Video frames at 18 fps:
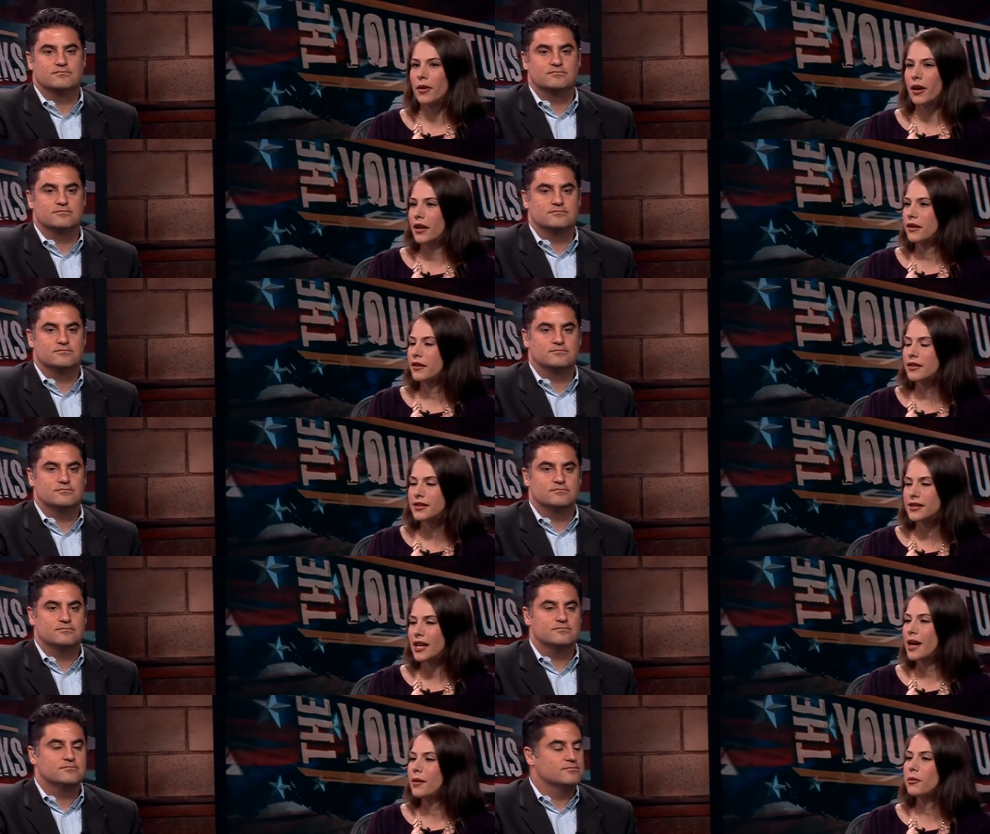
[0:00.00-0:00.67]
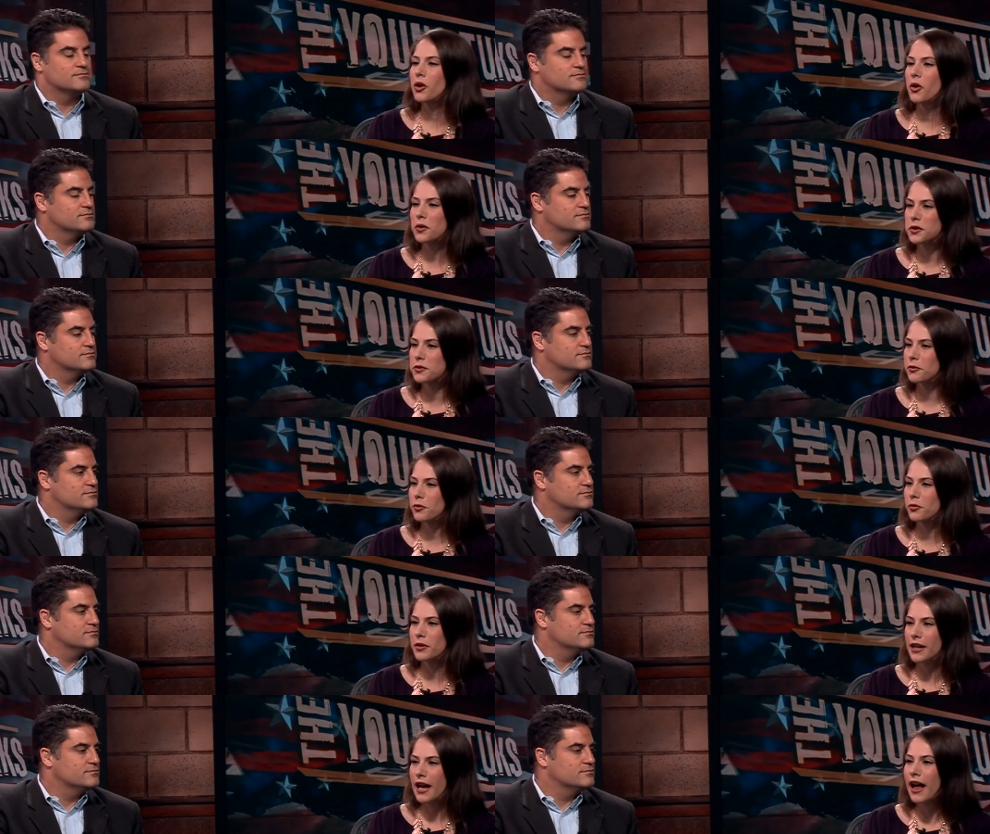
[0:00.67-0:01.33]
Speaker 1: And the same goes
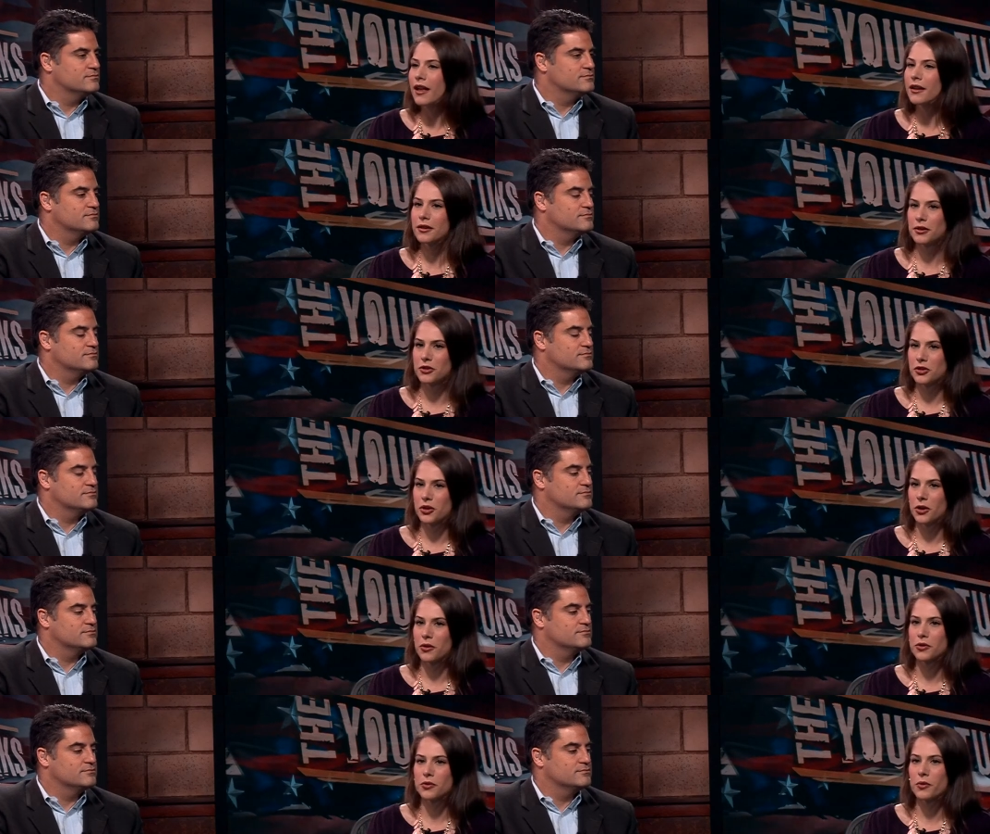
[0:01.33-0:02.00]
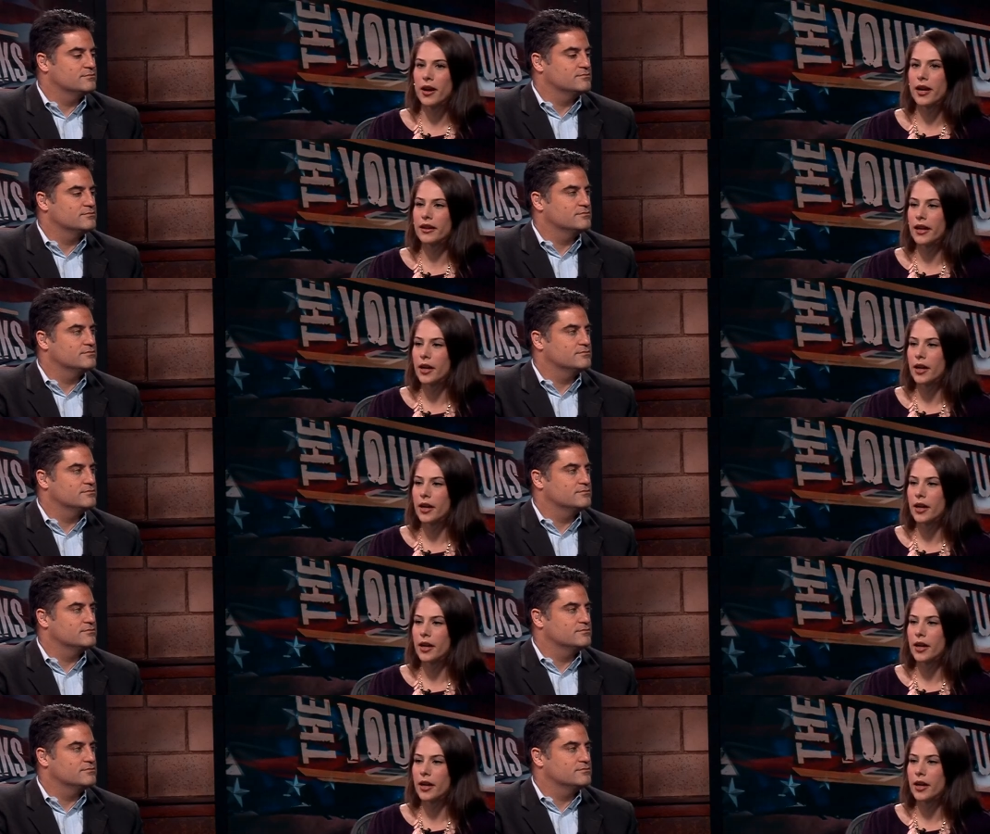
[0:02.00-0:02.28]
for reality shows, right?